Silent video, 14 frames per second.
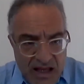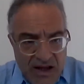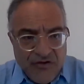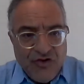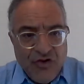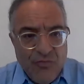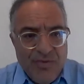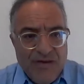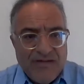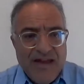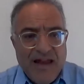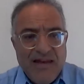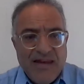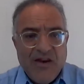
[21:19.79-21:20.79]
She will be
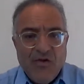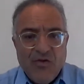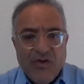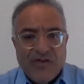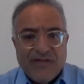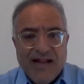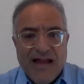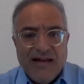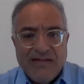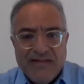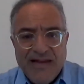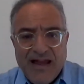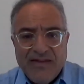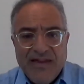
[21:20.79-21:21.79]
sending you the slide
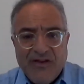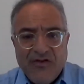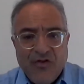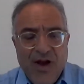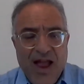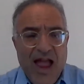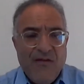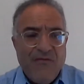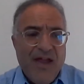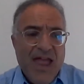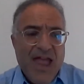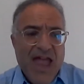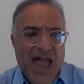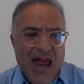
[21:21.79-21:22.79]
set that you have,
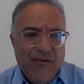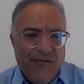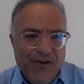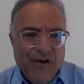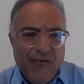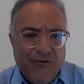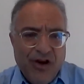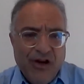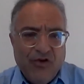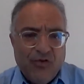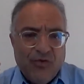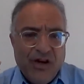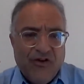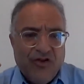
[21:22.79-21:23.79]
and feel free
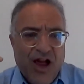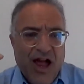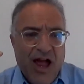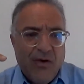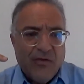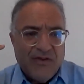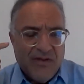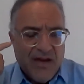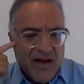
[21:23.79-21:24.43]
to reach out.